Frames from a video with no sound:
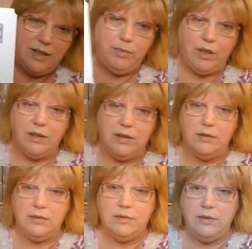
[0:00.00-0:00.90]
book.
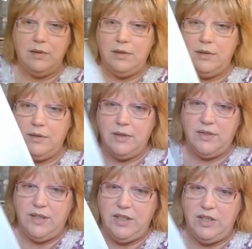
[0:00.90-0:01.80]
To
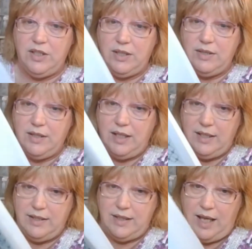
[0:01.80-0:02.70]
stitch this
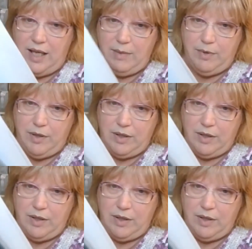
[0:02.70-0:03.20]
is a book.